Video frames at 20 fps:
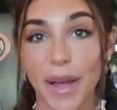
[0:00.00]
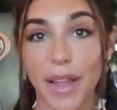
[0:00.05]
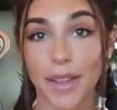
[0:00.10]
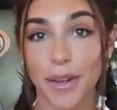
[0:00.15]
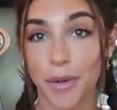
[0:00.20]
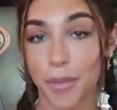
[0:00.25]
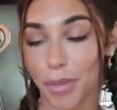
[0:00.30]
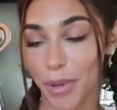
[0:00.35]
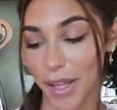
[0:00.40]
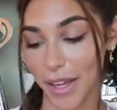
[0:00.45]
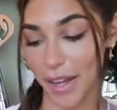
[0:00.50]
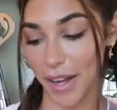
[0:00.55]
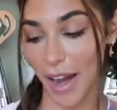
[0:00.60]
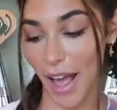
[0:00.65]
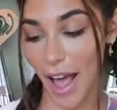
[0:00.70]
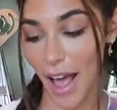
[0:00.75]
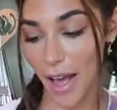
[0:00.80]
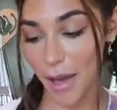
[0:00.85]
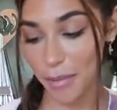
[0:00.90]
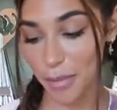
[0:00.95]
my little plant
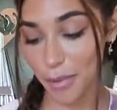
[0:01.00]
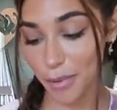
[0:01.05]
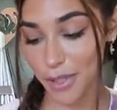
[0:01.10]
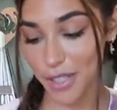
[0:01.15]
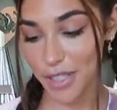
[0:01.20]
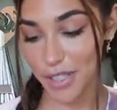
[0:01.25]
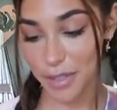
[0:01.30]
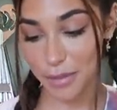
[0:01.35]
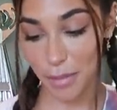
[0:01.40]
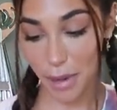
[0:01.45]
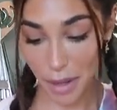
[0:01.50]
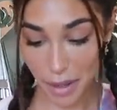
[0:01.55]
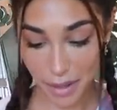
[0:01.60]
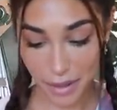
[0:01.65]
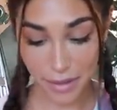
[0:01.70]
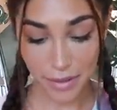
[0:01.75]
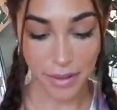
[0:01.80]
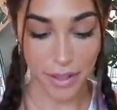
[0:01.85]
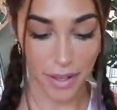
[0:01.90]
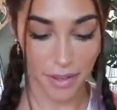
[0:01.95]
app, which is
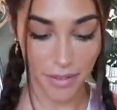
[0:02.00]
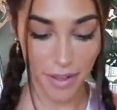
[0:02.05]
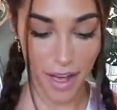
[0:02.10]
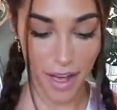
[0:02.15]
my life